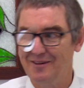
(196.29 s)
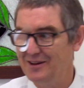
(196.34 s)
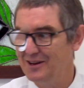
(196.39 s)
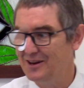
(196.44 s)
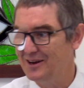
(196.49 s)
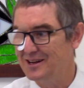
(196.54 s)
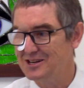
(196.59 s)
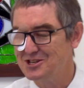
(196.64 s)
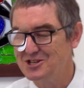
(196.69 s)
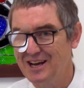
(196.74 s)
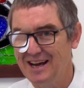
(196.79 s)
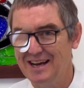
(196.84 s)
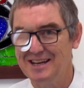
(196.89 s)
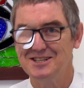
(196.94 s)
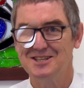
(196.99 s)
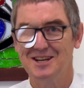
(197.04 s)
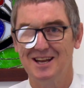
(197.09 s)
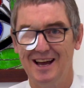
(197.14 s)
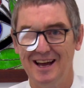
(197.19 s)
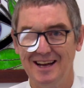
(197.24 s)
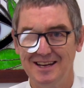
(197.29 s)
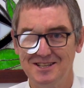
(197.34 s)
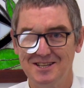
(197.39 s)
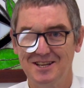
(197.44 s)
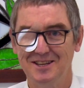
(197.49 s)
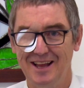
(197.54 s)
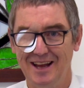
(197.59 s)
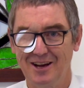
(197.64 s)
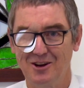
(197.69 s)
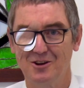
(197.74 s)
and you got to change lanes
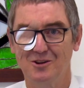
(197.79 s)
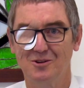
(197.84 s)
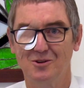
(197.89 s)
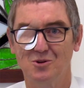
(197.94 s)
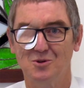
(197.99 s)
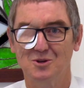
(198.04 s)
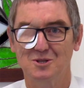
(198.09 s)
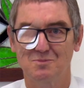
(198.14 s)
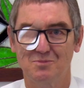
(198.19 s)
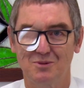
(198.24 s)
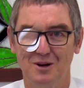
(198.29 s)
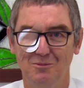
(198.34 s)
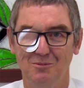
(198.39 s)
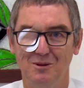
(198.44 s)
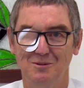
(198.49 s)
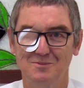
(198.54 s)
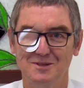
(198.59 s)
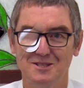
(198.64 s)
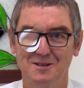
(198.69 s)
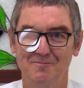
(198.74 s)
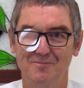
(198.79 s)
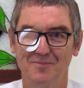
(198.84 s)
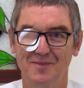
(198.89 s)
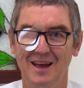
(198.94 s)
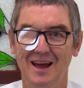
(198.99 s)
and that could cause problems.